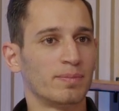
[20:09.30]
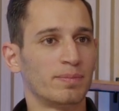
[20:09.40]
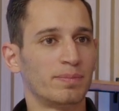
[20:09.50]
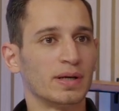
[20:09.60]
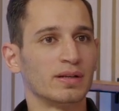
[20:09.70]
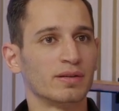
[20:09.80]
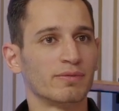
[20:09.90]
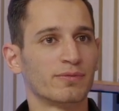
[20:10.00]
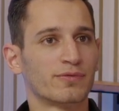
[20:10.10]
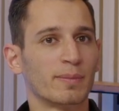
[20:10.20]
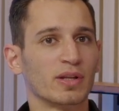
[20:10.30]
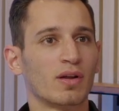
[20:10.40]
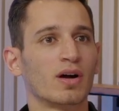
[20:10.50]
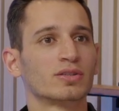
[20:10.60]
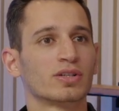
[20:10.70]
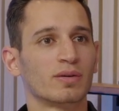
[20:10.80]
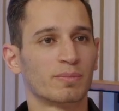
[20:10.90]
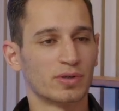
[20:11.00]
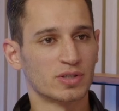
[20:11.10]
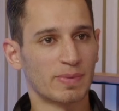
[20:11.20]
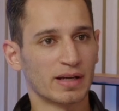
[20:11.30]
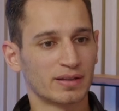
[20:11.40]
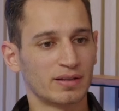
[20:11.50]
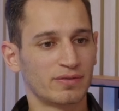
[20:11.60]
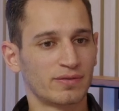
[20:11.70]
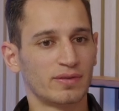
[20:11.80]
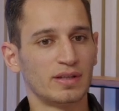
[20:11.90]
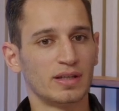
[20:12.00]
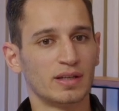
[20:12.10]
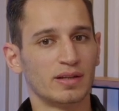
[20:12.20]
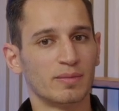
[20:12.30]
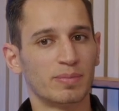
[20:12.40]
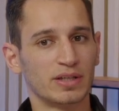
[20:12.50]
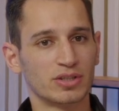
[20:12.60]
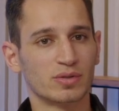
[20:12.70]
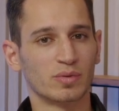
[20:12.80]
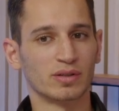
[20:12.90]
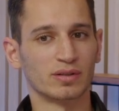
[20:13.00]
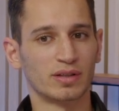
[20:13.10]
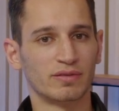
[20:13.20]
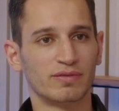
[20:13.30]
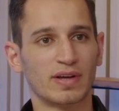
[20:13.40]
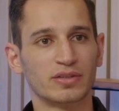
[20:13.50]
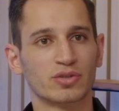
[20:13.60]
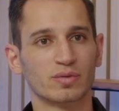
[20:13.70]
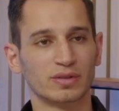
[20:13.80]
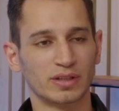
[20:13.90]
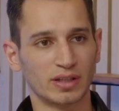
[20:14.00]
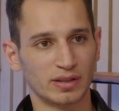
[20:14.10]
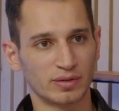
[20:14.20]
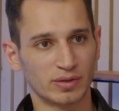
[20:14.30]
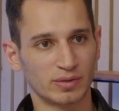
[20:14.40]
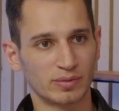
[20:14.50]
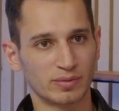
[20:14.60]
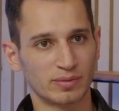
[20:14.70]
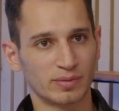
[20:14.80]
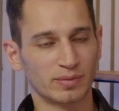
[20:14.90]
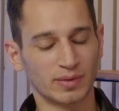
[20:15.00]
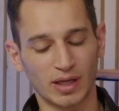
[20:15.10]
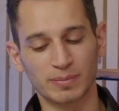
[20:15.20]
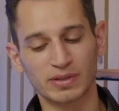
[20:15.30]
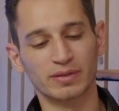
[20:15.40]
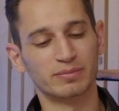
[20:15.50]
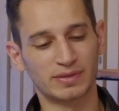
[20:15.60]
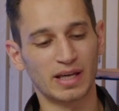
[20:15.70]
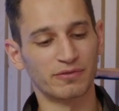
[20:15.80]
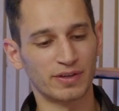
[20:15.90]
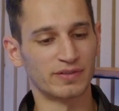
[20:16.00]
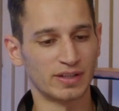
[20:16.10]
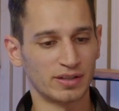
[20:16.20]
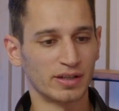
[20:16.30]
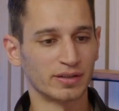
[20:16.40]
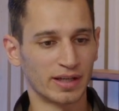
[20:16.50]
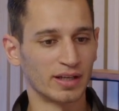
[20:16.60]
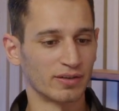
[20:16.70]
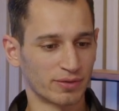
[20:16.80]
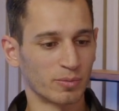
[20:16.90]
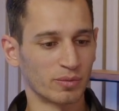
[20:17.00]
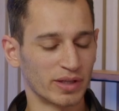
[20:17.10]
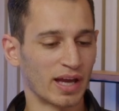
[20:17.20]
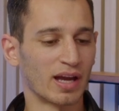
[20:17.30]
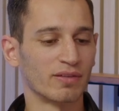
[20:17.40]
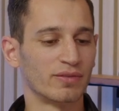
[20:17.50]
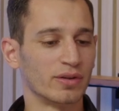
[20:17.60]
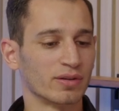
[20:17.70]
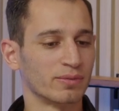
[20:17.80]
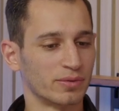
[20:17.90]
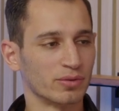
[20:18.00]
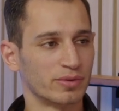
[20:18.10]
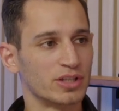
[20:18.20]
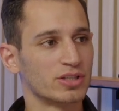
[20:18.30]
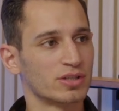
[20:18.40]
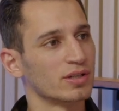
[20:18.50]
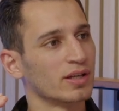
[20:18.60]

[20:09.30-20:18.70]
But from a long-term perspective, the patients will eventually, up to 10, 15-year data from what we have, they'll reach